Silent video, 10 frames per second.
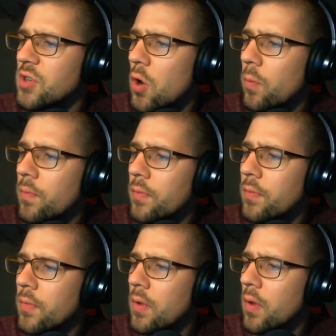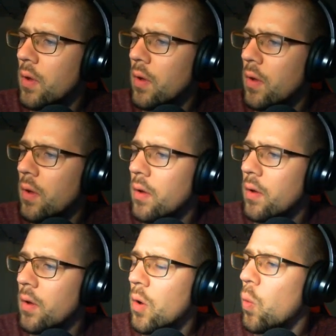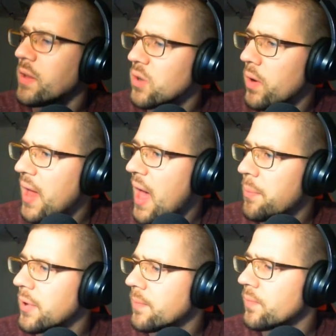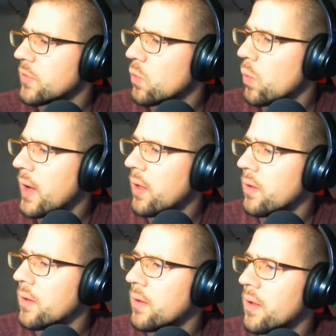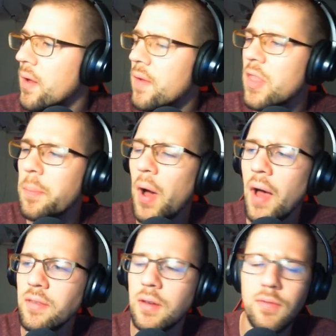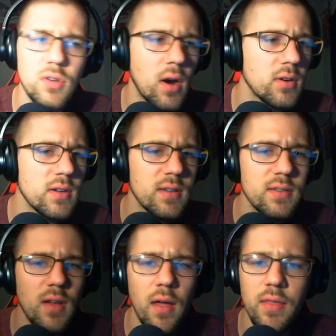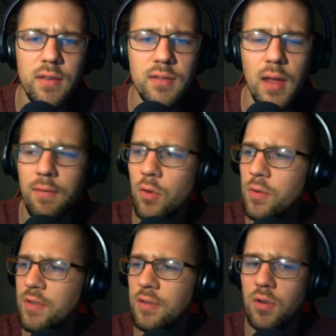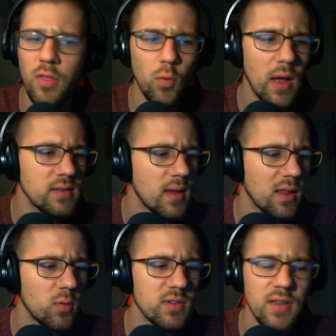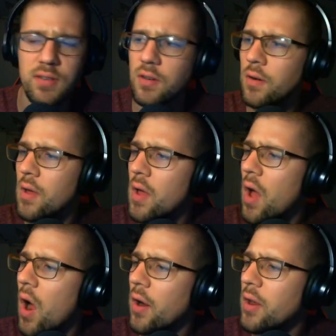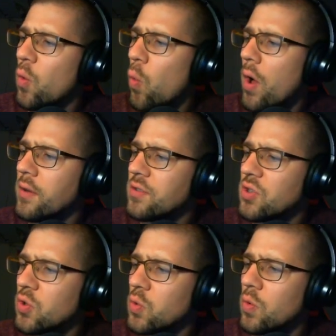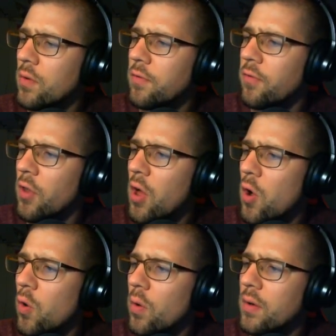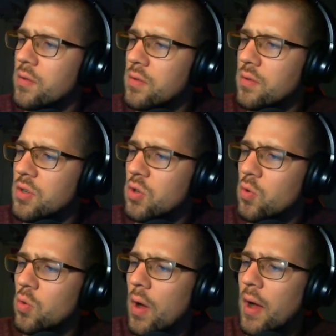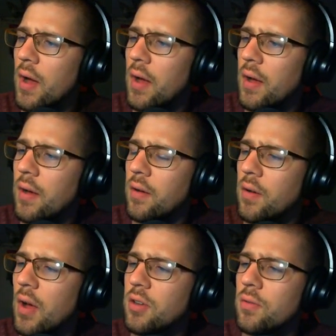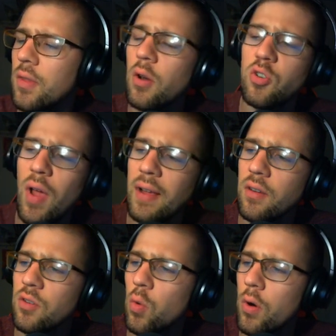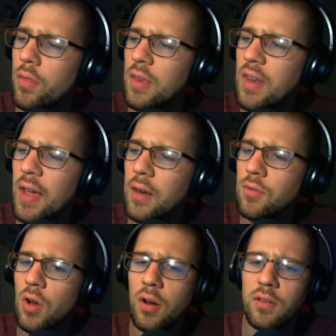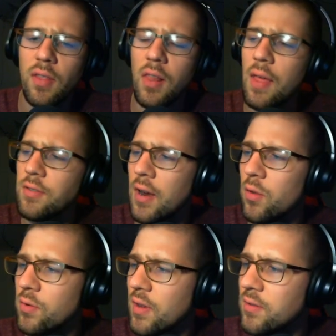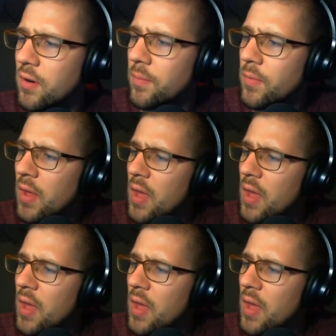So what's going to happen? Well, the positive charges on this side of the resistor, on the right side of the resistor, are going to want to flow to, uh, a, they're attracted toward the negative charges on the left side of the resistor.